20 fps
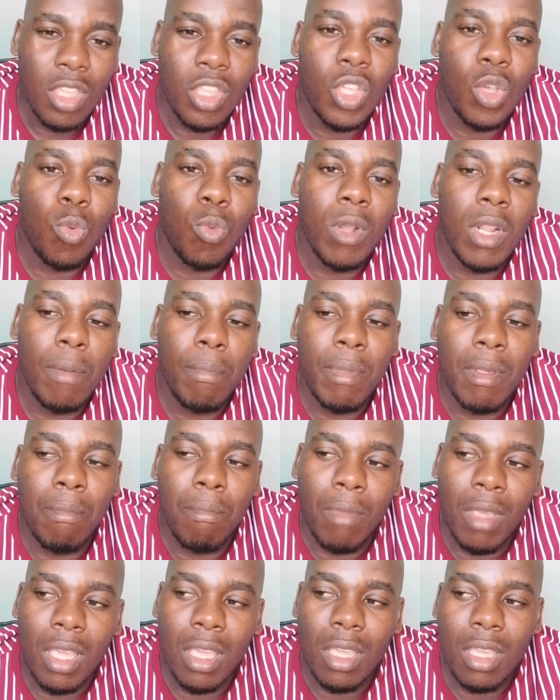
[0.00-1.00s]
you will be
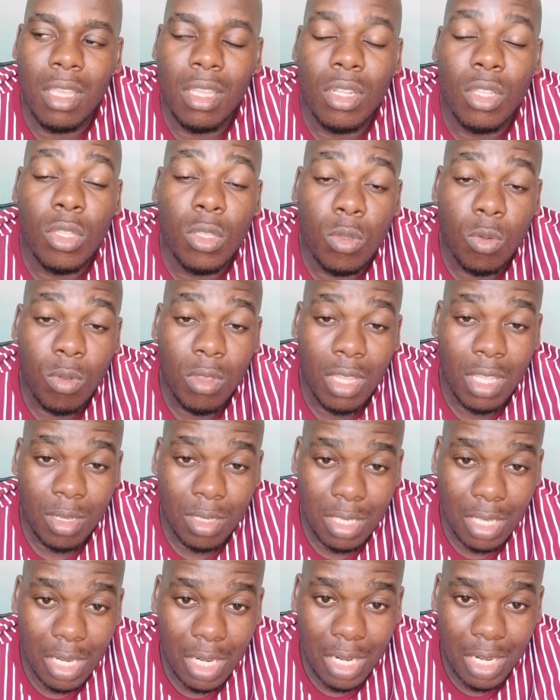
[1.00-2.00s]
making
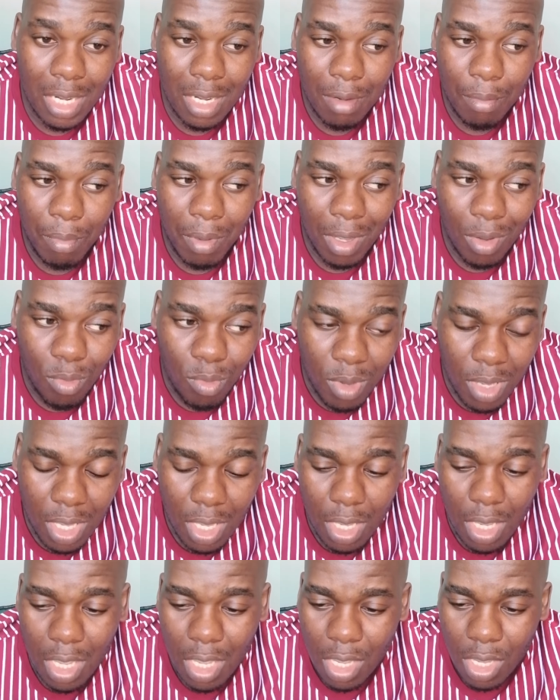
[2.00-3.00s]
2,000 rand per
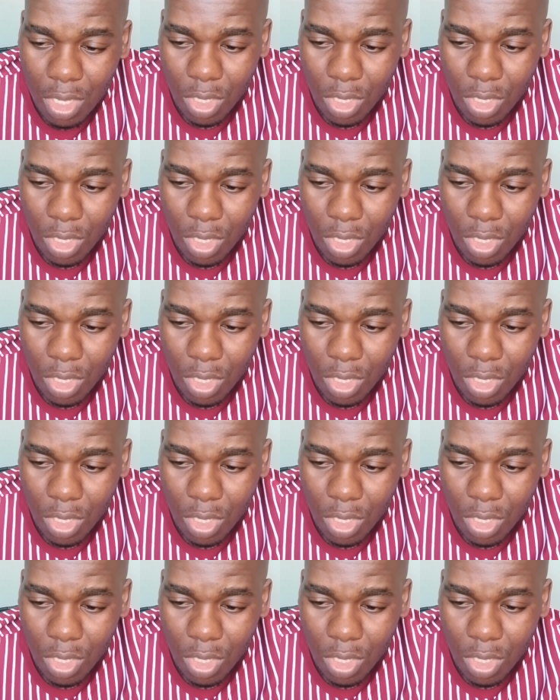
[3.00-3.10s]
week.